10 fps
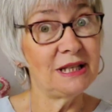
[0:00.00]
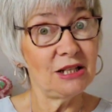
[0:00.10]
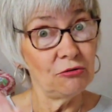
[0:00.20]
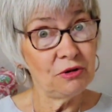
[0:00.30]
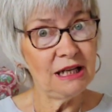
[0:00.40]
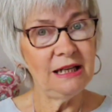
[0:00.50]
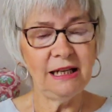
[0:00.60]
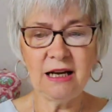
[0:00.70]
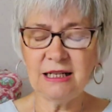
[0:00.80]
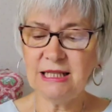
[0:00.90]
it's a really
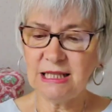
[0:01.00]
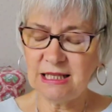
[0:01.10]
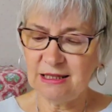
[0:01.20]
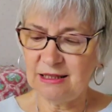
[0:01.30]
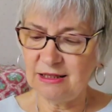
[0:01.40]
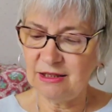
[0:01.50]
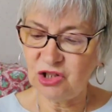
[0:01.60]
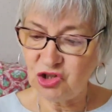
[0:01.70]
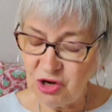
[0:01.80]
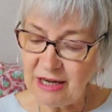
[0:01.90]
nice
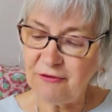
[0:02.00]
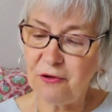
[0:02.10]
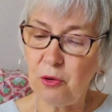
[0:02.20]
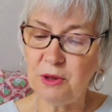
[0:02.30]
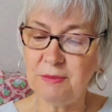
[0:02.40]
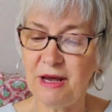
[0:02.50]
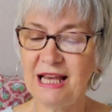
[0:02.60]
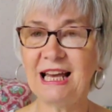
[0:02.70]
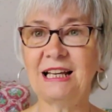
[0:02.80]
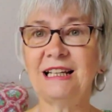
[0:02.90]
straightforward
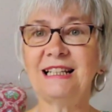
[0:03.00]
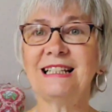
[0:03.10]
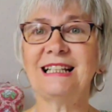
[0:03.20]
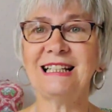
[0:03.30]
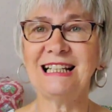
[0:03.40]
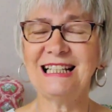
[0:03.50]
make, and as I